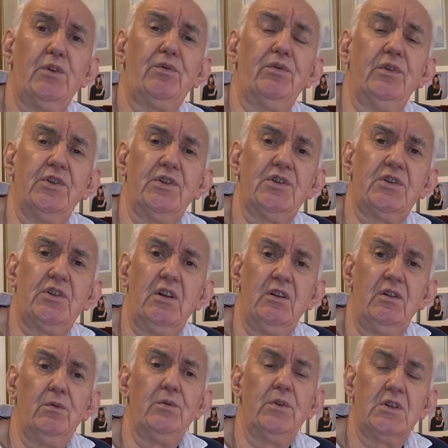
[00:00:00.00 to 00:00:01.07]
across,
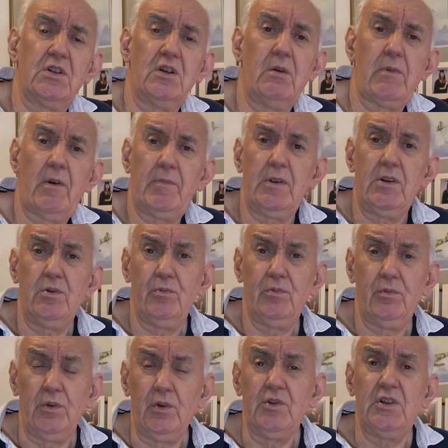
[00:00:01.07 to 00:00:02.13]
in all the time I've been
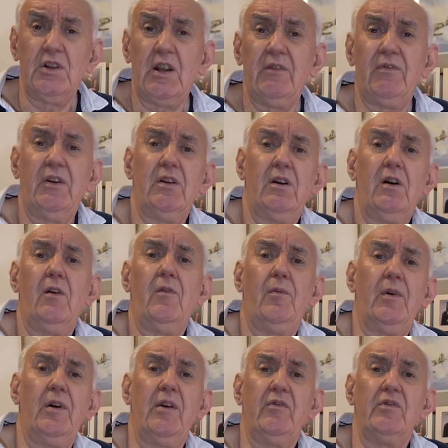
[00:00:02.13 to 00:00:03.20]
using EnFed
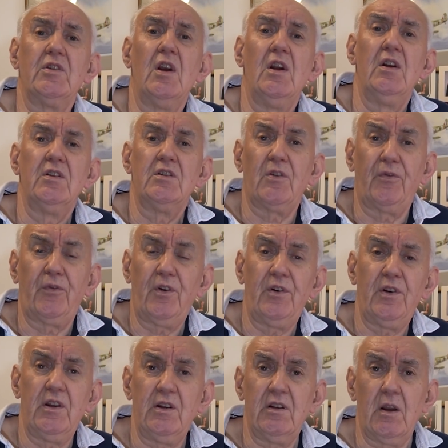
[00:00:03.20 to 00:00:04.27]
Halfwaves, to
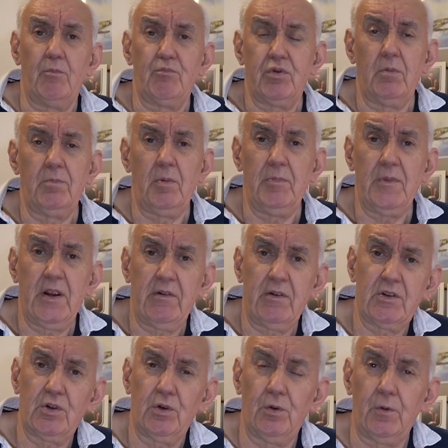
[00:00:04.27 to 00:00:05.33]
find a problem there
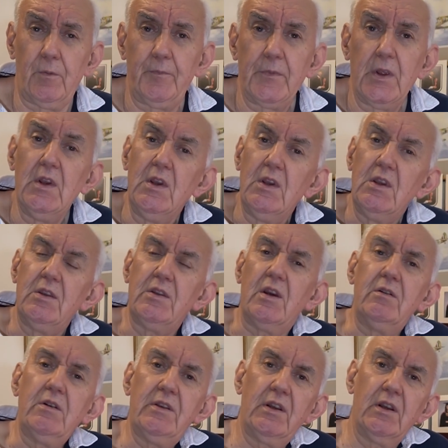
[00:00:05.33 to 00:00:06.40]
at all. The
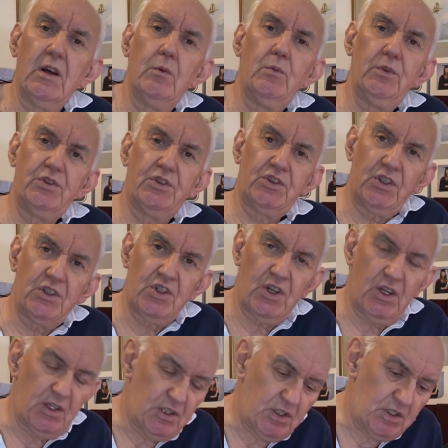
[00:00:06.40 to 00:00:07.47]
only thing I would
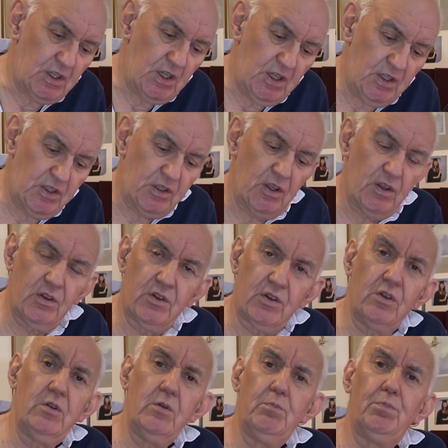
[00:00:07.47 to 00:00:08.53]
suggest is that
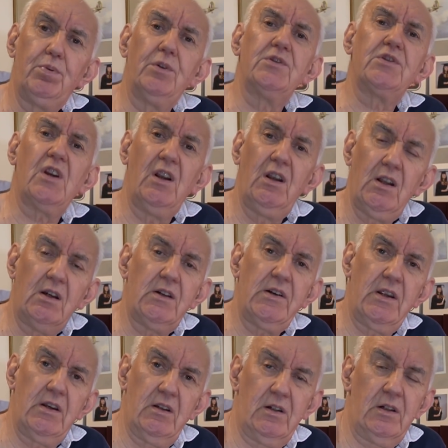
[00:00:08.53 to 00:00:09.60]
do put a
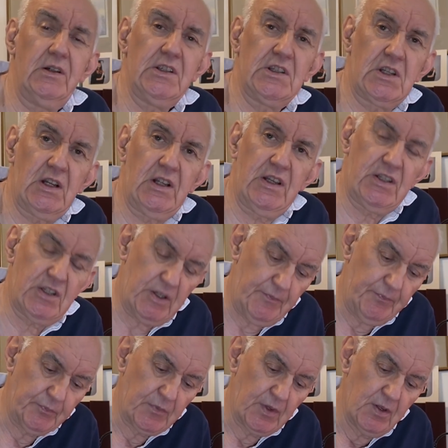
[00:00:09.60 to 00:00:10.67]
line
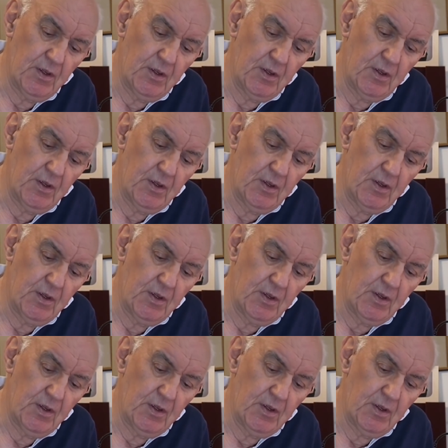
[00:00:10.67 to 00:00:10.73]
isolator